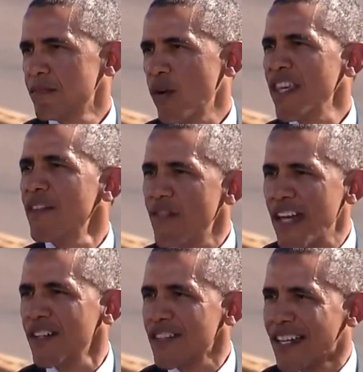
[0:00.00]
We're the
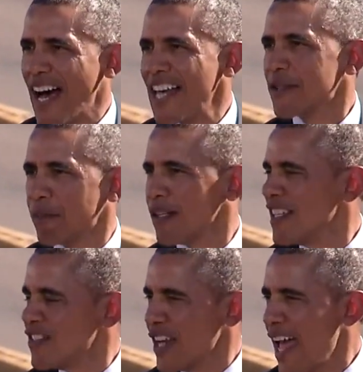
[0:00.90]
inventors of gospel
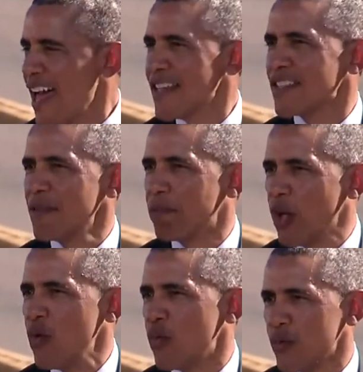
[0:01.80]
and jazz and
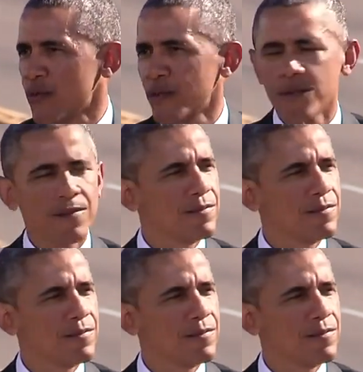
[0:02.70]
blues,